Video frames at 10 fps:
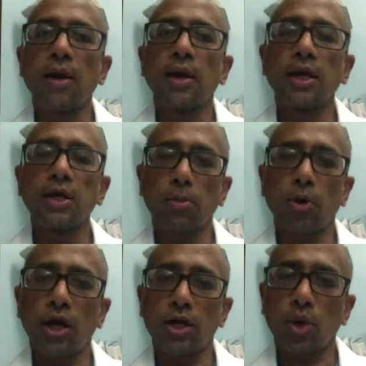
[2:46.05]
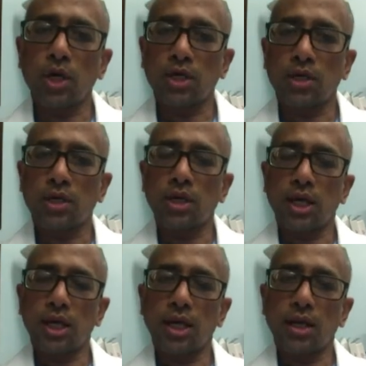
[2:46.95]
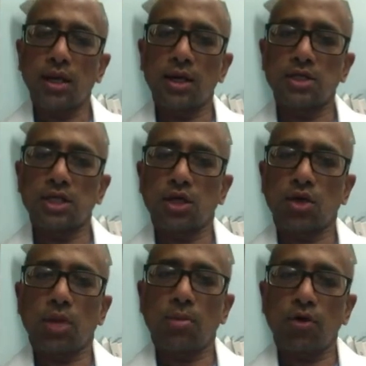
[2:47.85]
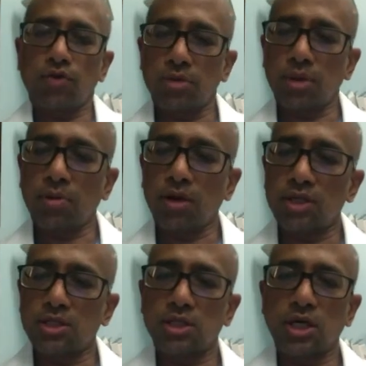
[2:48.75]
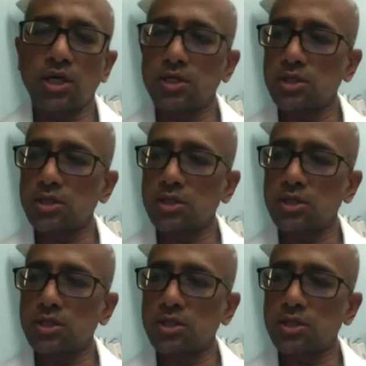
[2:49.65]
interpolate what the results have come out from the previous studies.